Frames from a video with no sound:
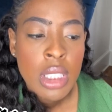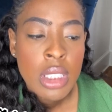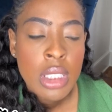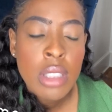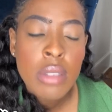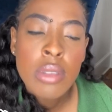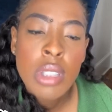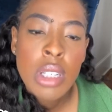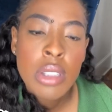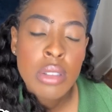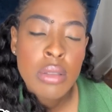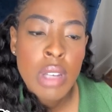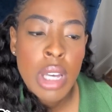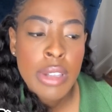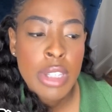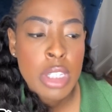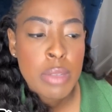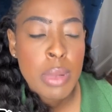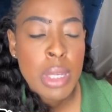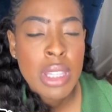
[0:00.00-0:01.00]
Sometimes you
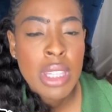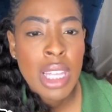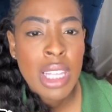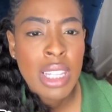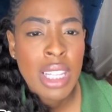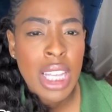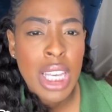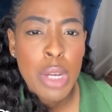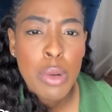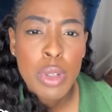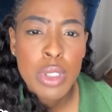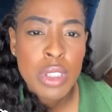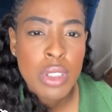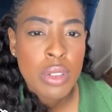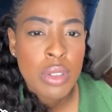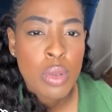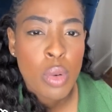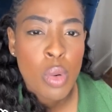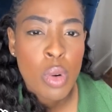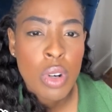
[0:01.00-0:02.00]
have to speak their language
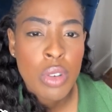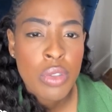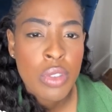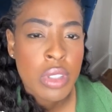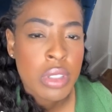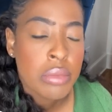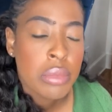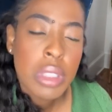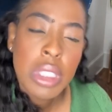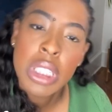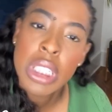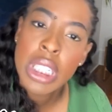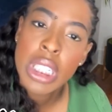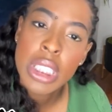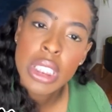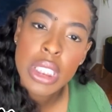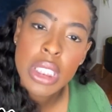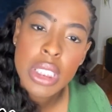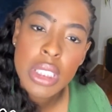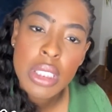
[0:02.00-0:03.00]
in order for them to
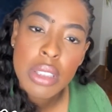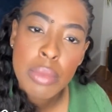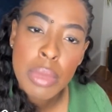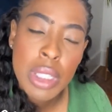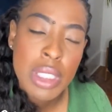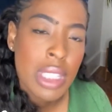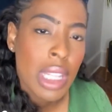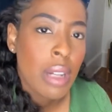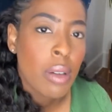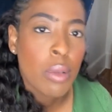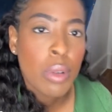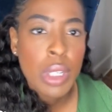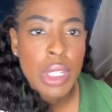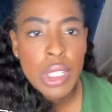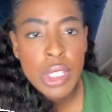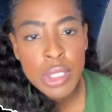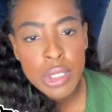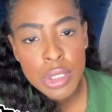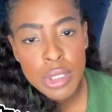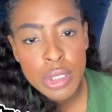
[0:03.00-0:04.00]
get it. Because they don't
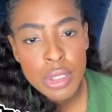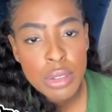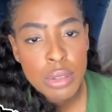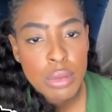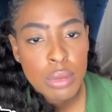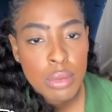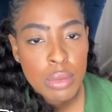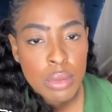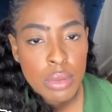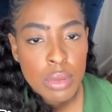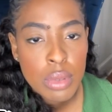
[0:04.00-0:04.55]
hear you